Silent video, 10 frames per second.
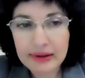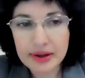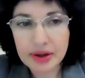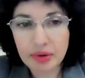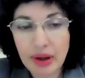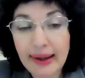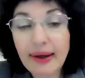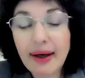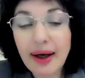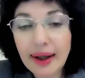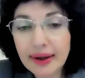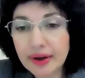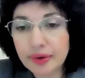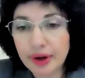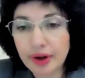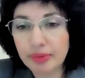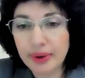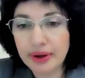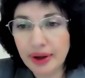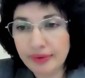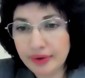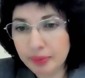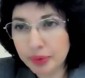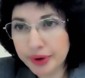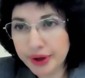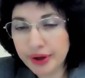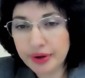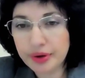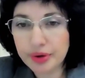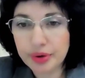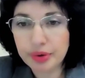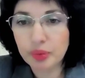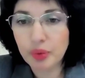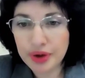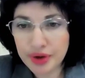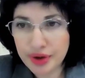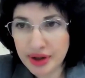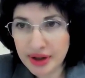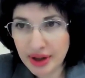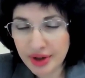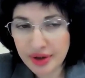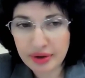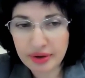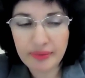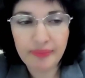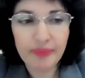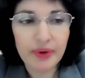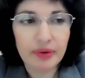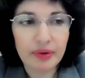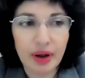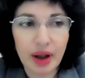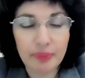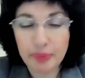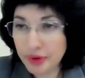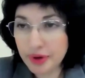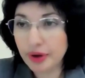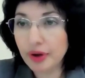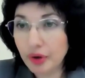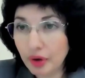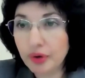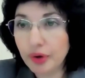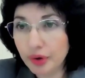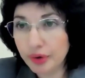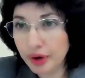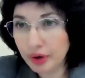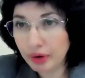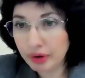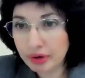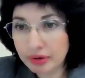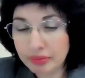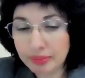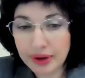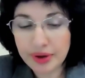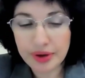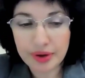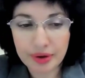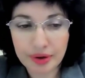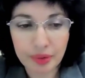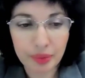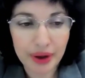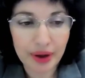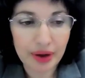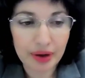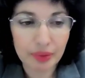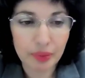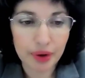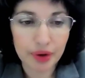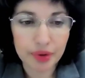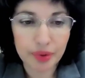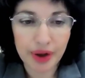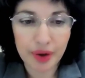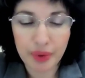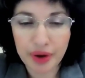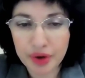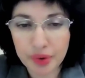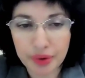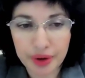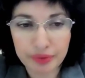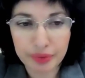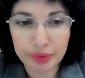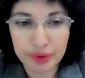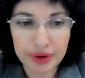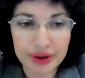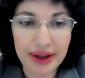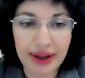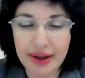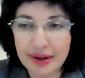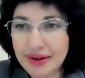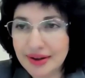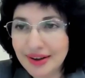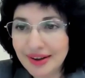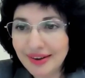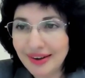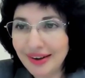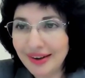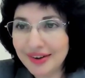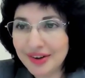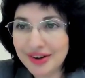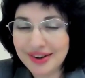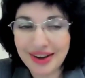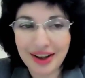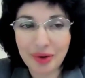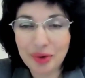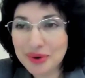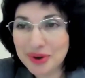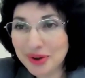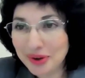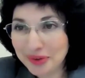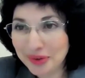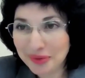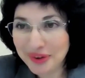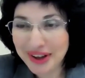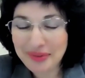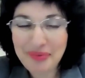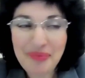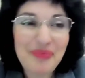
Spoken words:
So I highly recommend everybody to watch this session. I personally learned a lot, but you know, we are working together with Ettore for decades, and I always learn from him.